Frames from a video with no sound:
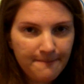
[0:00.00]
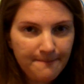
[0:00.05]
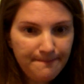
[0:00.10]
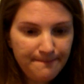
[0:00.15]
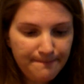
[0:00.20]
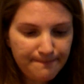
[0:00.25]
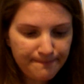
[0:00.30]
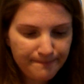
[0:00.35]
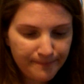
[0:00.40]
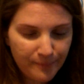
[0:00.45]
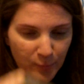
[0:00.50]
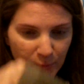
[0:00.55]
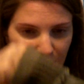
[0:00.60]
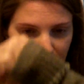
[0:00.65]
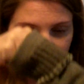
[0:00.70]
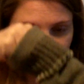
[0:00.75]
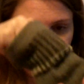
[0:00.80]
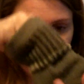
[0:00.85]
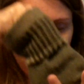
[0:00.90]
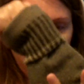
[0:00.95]
What
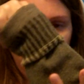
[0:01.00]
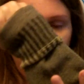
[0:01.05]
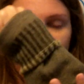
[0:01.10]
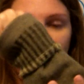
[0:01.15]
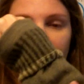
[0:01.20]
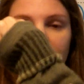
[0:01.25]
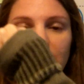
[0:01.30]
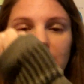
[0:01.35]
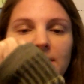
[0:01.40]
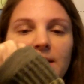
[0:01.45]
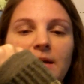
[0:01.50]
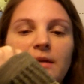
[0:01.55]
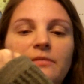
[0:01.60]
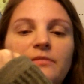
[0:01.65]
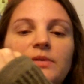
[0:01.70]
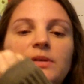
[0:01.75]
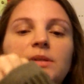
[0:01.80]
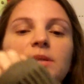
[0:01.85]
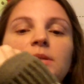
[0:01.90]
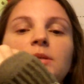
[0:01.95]
else do I have inside
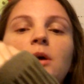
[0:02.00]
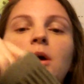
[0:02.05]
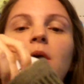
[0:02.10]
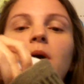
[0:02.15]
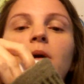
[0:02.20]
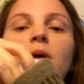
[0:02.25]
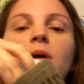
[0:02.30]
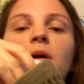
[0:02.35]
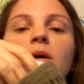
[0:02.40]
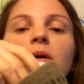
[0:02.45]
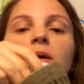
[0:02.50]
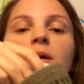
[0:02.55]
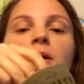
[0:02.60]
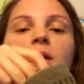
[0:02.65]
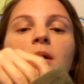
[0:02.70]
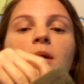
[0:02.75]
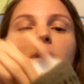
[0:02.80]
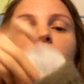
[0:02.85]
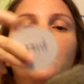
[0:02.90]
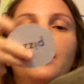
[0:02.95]
of this sock?
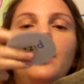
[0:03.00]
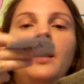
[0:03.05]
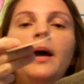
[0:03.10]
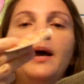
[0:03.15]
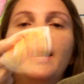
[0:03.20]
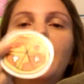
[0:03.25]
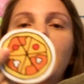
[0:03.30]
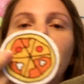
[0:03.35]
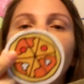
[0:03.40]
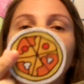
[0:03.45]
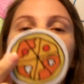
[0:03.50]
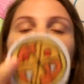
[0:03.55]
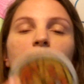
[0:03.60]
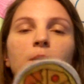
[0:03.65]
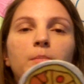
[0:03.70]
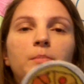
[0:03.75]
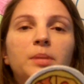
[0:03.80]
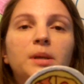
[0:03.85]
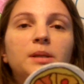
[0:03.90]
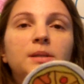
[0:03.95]
I have
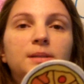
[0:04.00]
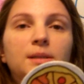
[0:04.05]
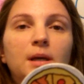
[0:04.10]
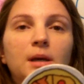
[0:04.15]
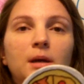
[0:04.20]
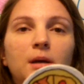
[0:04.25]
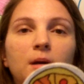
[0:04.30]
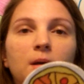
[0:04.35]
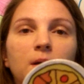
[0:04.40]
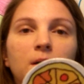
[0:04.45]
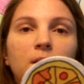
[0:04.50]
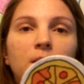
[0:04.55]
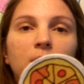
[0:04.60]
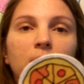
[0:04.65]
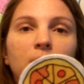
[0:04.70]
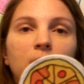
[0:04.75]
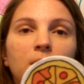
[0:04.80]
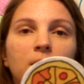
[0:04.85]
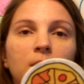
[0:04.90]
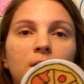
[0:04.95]
pizza.
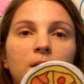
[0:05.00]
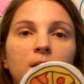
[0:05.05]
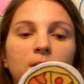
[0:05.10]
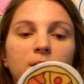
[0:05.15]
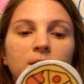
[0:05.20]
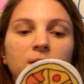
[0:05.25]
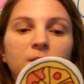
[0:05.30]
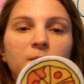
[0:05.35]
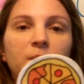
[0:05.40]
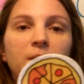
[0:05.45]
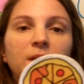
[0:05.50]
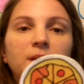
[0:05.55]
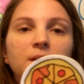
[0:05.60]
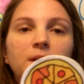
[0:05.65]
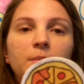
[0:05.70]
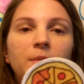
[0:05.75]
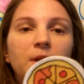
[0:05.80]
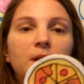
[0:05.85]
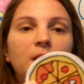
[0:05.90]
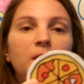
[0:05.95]
Does
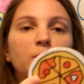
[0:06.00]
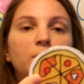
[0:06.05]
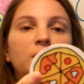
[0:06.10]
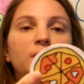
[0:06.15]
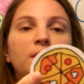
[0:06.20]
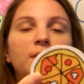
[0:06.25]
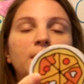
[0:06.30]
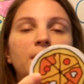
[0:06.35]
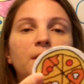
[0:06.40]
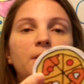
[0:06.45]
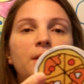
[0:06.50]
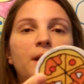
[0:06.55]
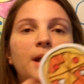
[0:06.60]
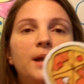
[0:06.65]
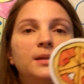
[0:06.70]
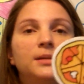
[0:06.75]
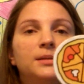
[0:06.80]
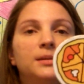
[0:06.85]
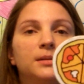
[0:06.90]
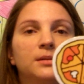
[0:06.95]
pizza begin with the letter
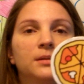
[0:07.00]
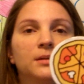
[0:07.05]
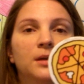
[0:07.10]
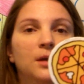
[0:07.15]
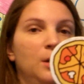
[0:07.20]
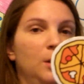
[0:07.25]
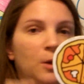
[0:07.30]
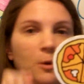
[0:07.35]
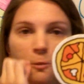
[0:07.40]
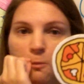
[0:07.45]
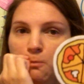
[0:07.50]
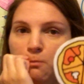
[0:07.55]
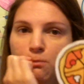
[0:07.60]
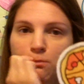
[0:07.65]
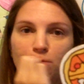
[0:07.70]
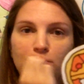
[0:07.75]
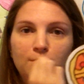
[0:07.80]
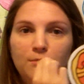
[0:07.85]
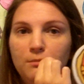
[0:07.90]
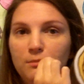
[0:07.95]
S?
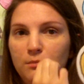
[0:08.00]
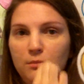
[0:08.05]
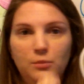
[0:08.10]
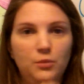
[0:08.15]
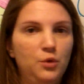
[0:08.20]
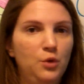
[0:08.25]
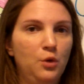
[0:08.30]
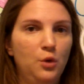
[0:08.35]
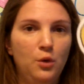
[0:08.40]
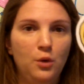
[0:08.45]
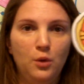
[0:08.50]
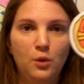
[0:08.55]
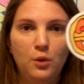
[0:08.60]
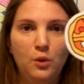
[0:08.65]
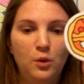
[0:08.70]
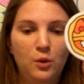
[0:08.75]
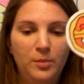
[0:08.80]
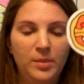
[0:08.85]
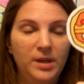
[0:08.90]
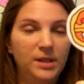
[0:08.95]

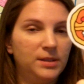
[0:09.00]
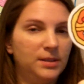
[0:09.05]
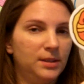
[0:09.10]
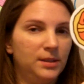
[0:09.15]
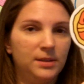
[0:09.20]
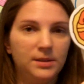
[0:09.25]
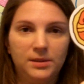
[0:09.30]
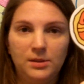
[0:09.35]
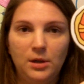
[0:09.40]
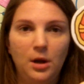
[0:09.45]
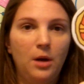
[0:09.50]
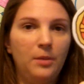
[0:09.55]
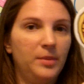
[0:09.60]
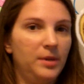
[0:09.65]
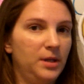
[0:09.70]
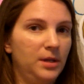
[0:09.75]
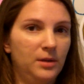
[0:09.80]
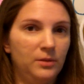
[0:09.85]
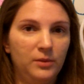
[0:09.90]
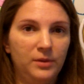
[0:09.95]
No, pizza does not
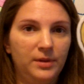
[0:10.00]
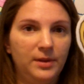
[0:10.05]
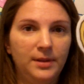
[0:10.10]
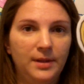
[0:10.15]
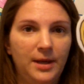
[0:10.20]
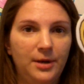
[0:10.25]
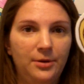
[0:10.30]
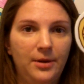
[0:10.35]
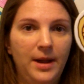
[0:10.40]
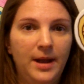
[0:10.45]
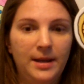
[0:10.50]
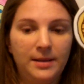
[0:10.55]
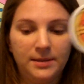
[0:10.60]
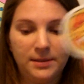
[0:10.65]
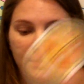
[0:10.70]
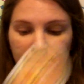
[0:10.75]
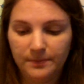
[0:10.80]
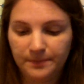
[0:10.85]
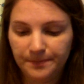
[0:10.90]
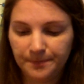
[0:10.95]
begin with the letter
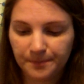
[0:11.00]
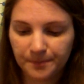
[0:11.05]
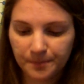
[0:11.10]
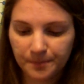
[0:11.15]
S.